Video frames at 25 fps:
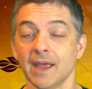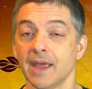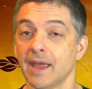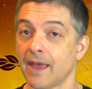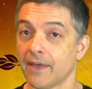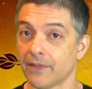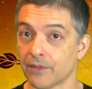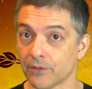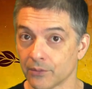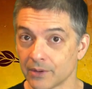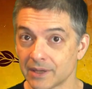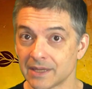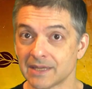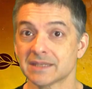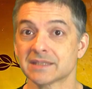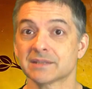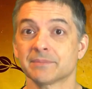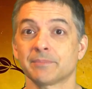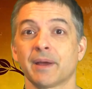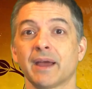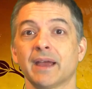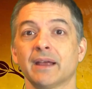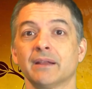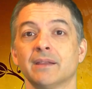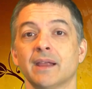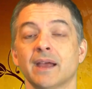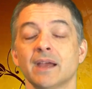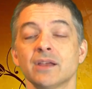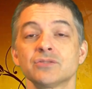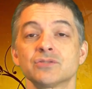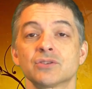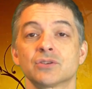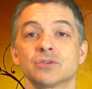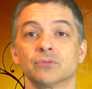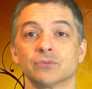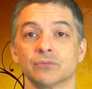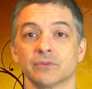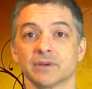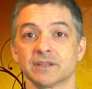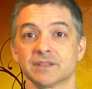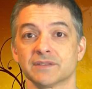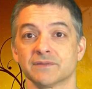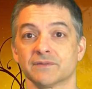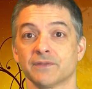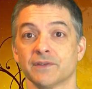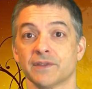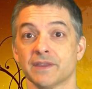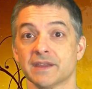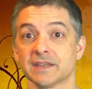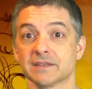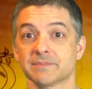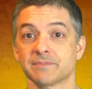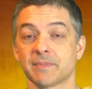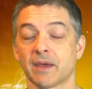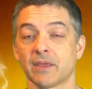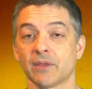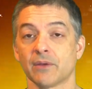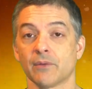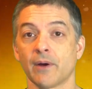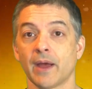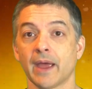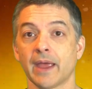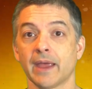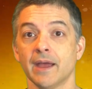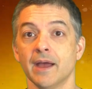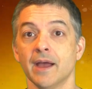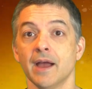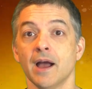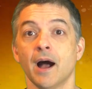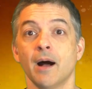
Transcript: And there is a biological reason for this, by the way.